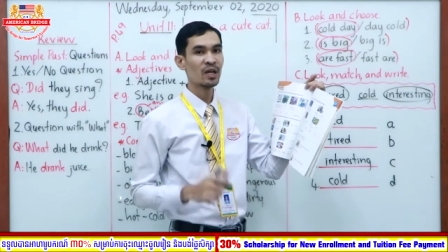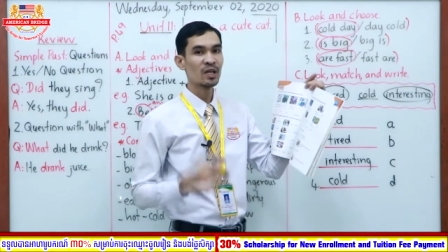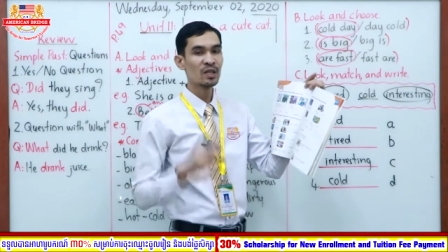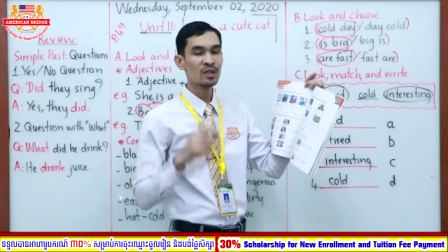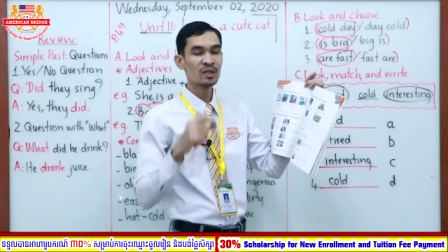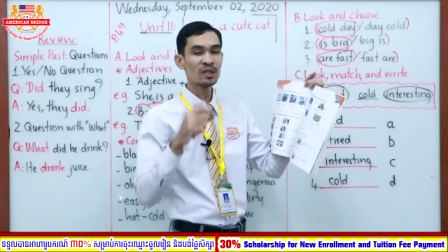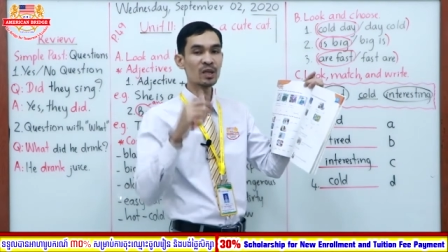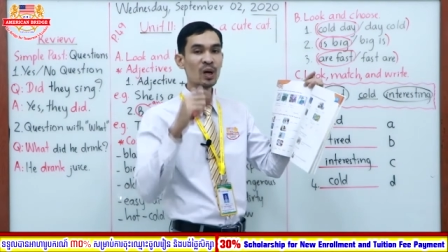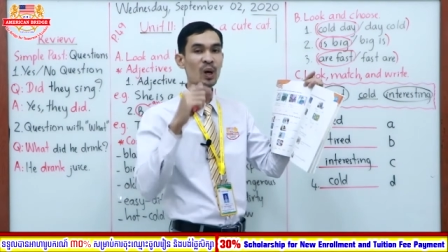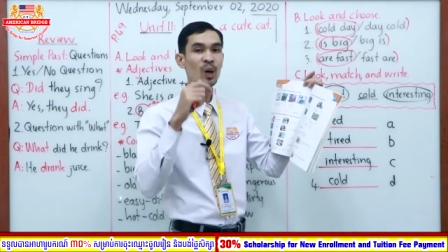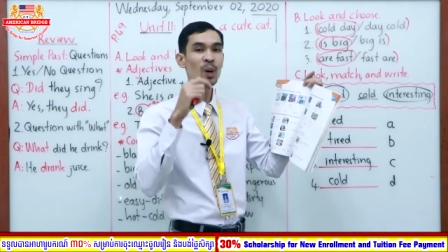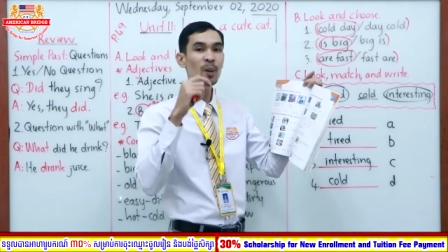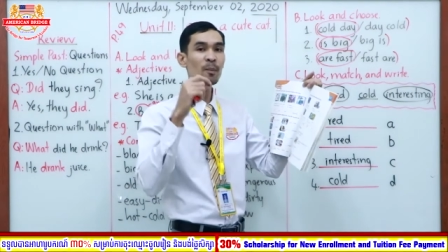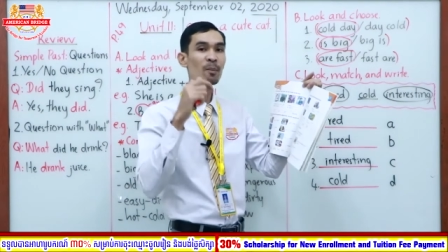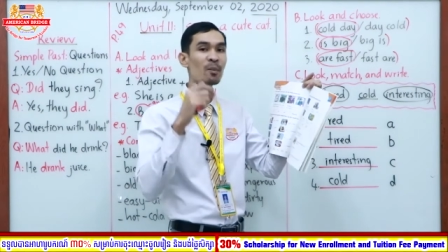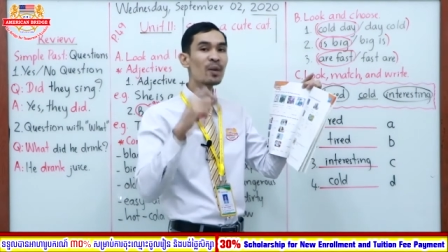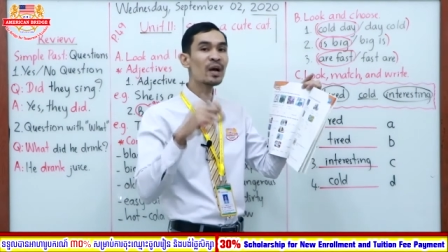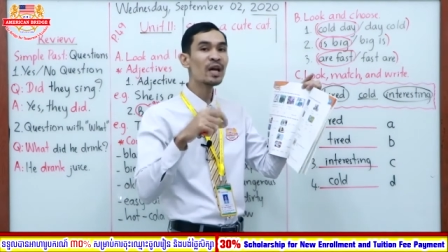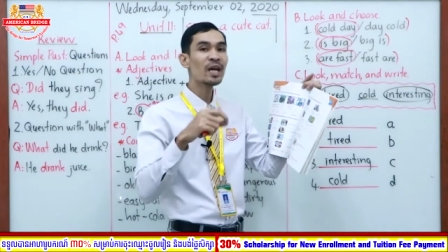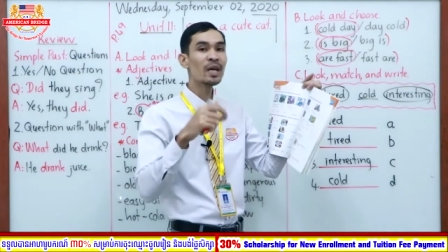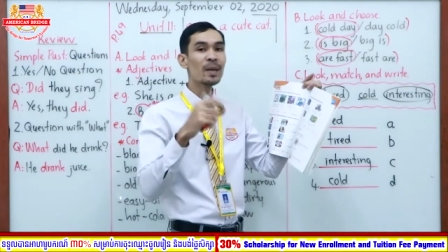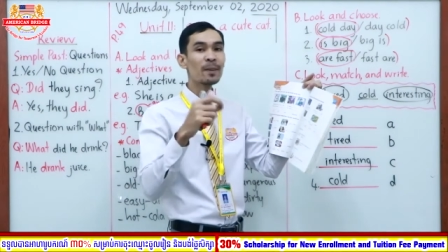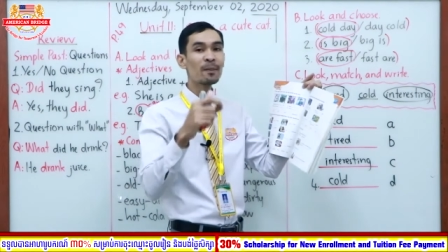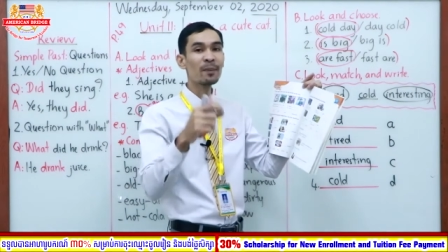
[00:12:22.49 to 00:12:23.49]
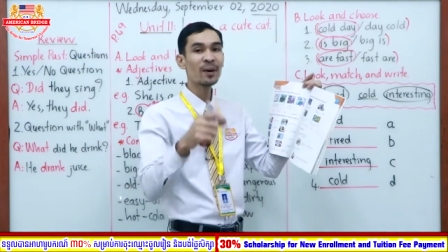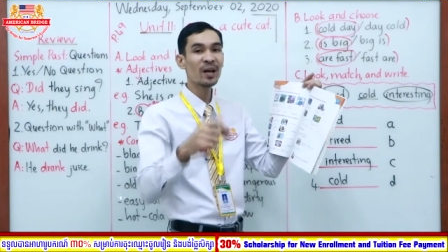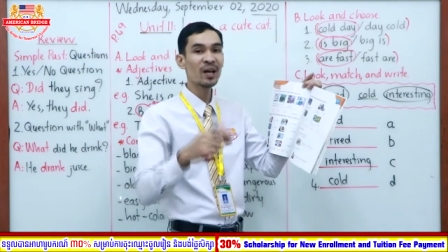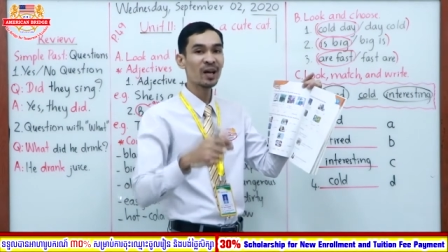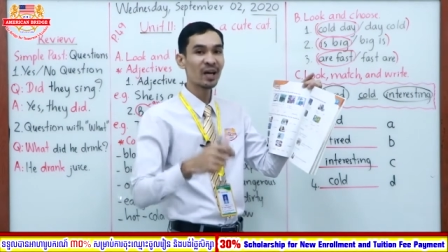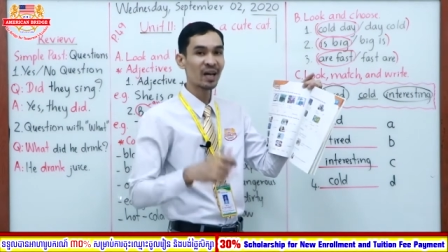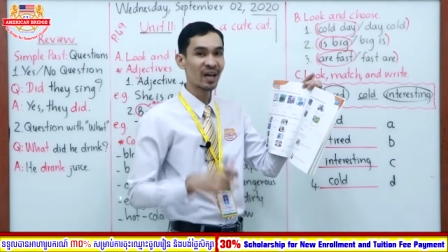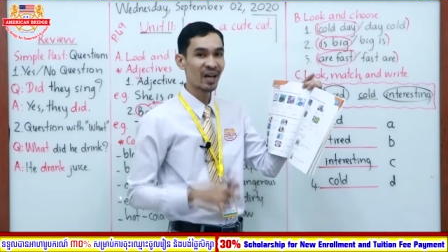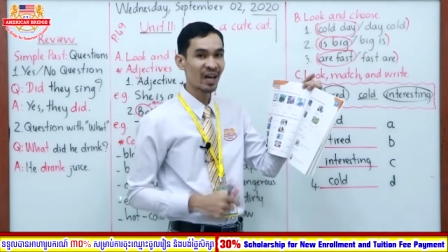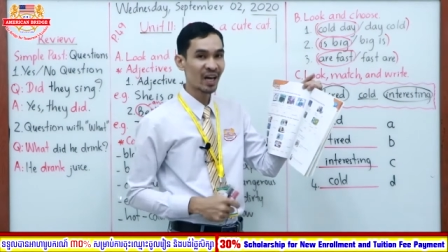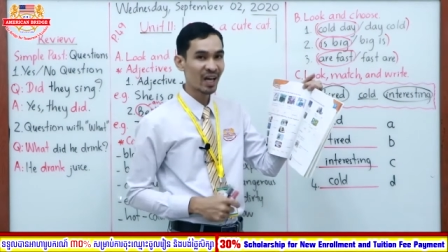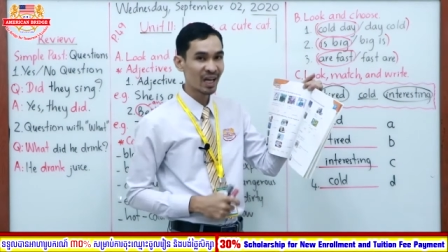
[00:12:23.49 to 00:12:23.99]
So be
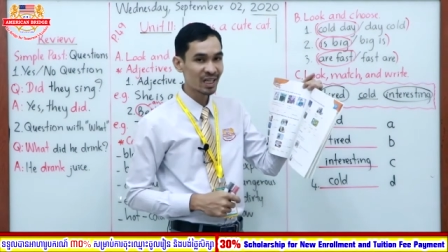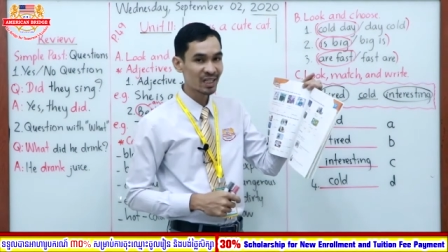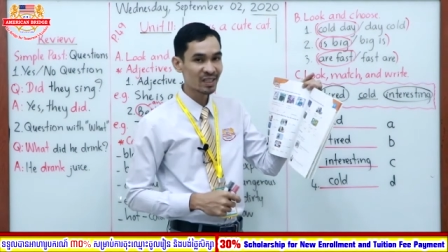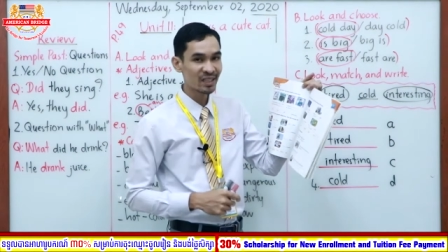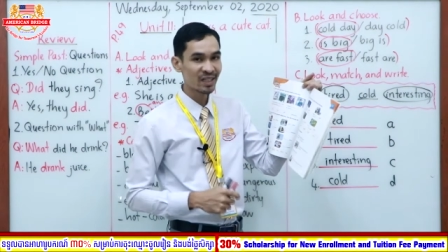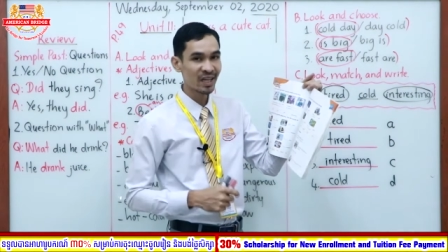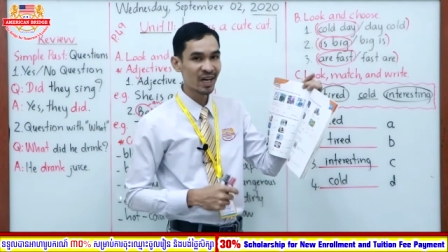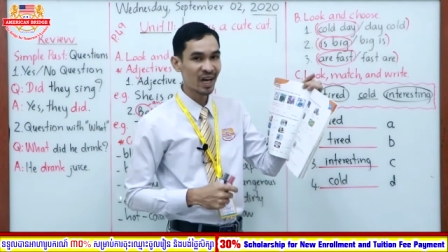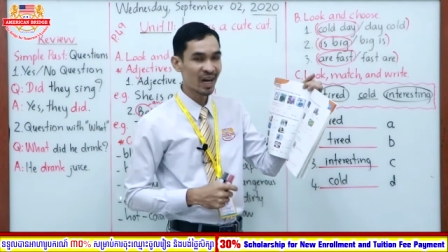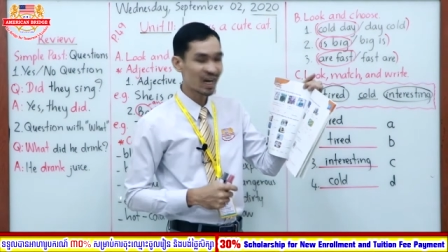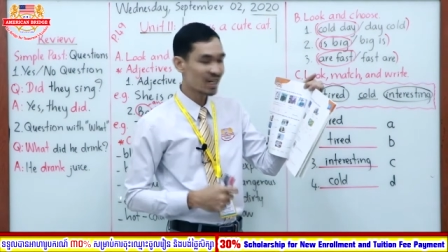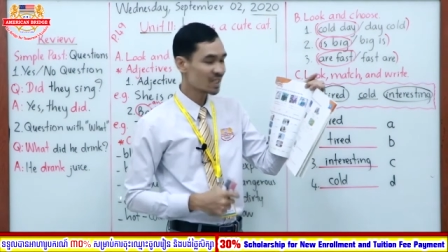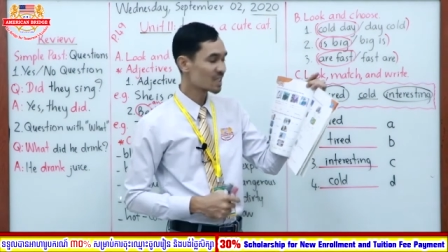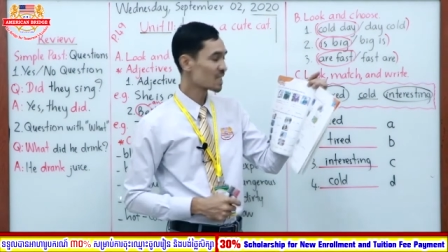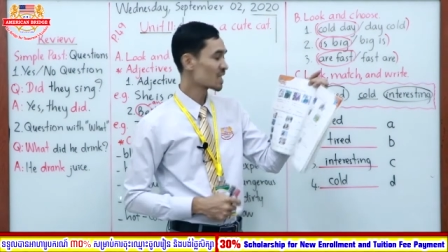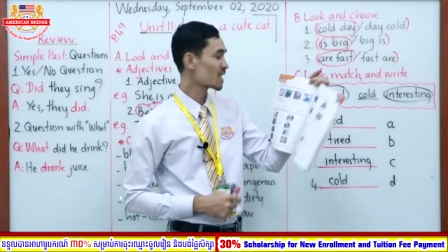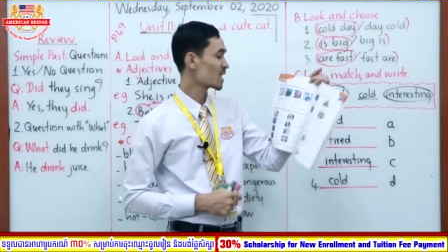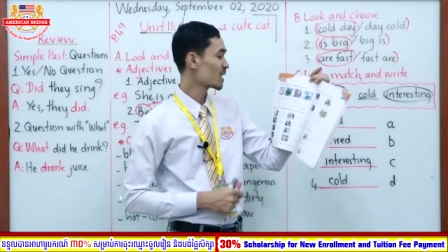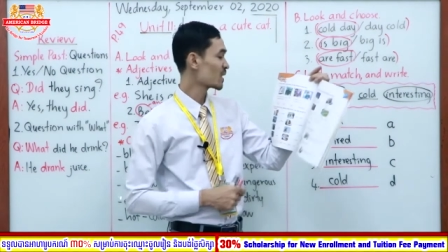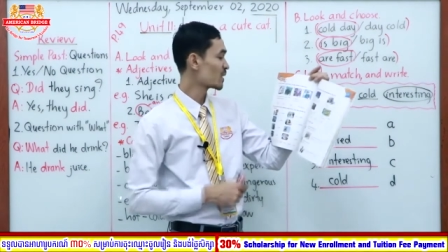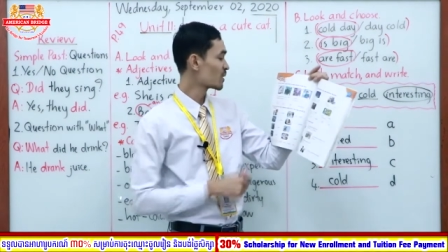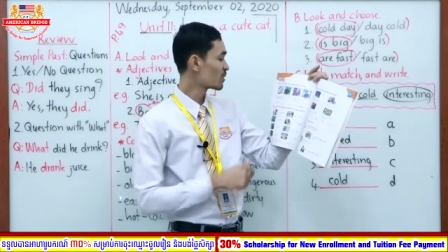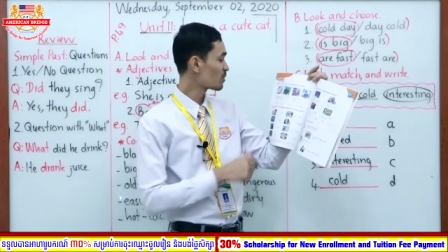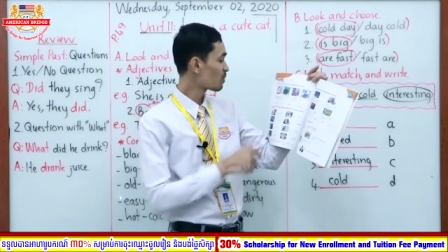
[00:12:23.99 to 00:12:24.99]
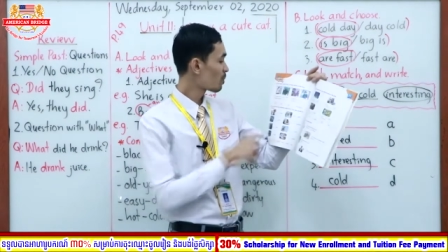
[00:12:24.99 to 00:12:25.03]
plus at adjective.